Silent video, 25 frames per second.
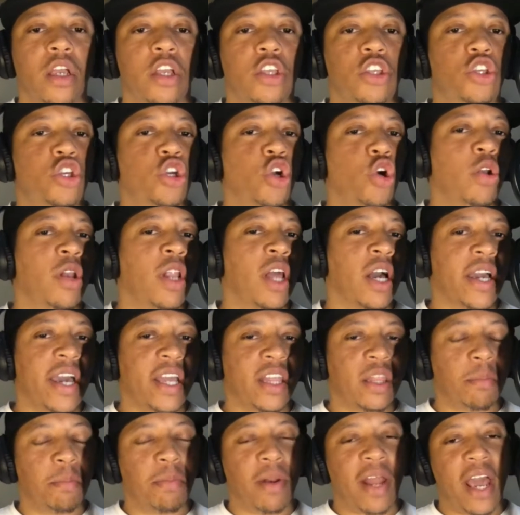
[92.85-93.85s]
You look at
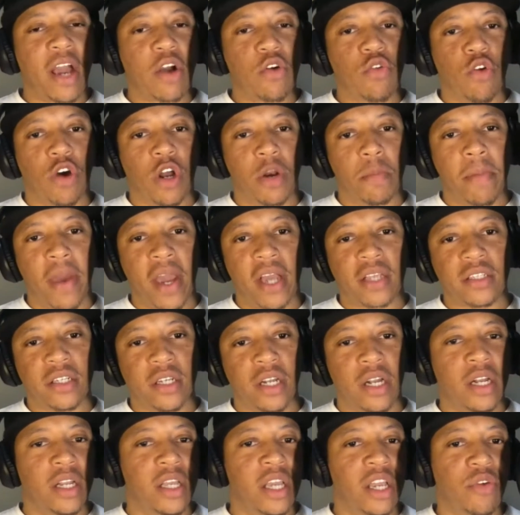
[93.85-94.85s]
the black quarterbacks in the
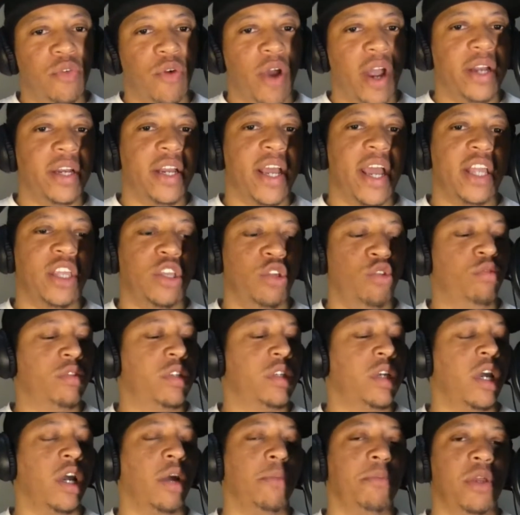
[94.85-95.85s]
league right now and you
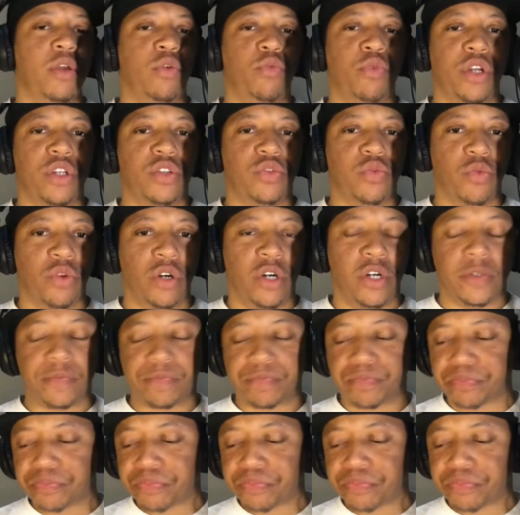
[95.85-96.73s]
tell me which one